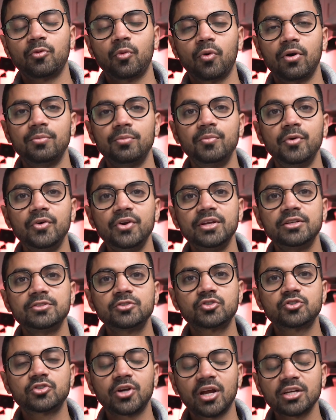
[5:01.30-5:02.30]
for marine
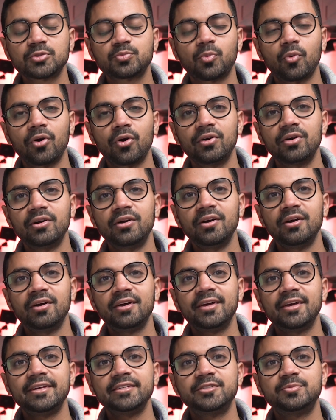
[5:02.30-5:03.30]
transport
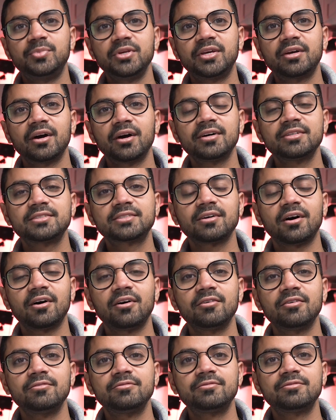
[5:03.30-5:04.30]
is because
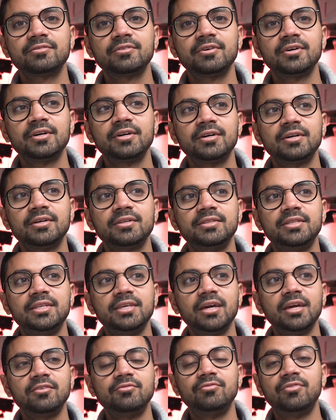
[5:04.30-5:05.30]
of
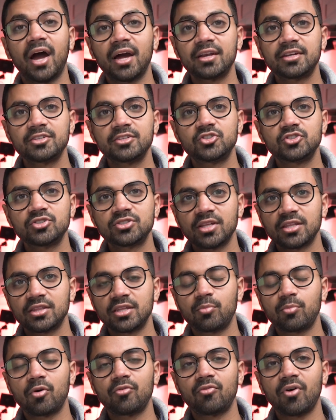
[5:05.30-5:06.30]
the advantages that
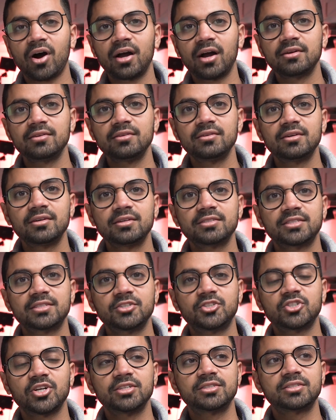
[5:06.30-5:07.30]
they provide,
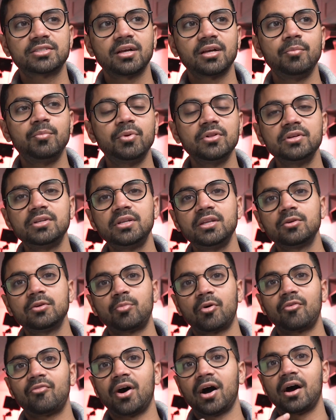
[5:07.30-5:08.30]
such as ability to
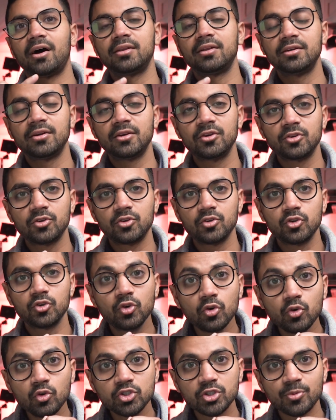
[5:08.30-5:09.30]
provide
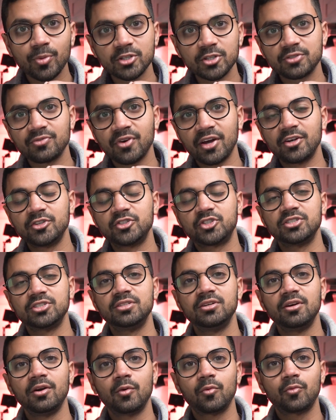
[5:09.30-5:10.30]
huge amounts of
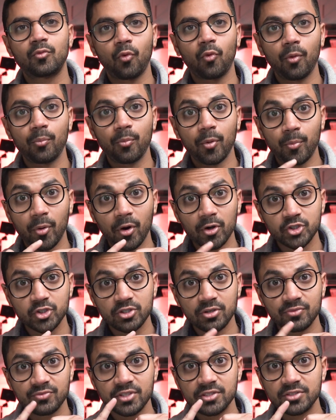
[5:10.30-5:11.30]
energy for
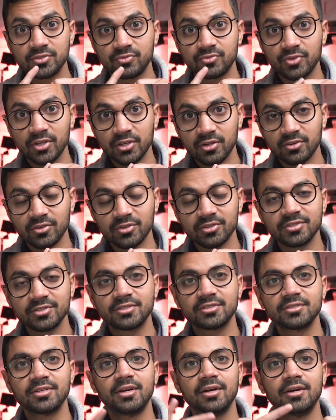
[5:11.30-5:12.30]
propulsion of these
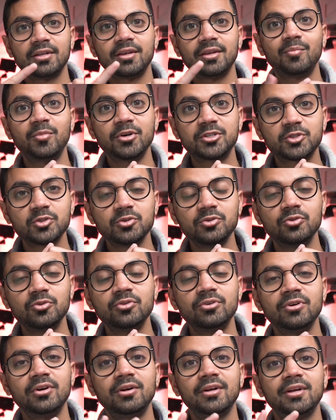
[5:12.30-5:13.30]
vehicles. Number two
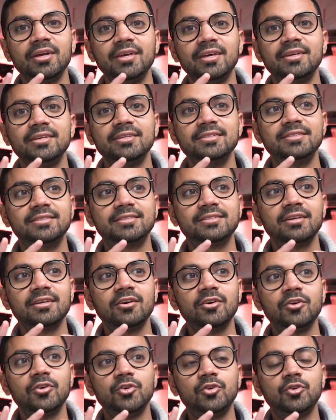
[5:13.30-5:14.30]
is
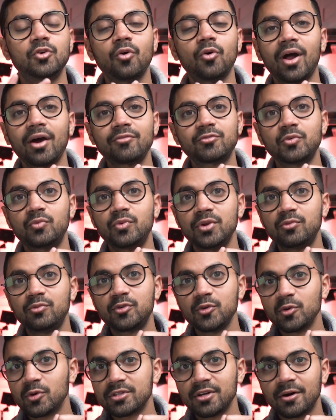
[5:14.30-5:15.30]
you don't have to
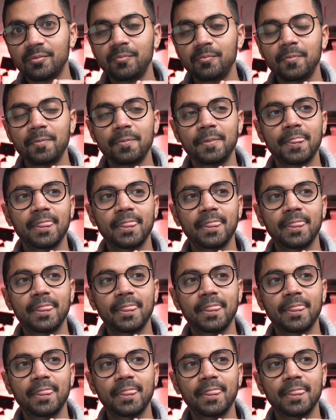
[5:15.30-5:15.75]
refuel them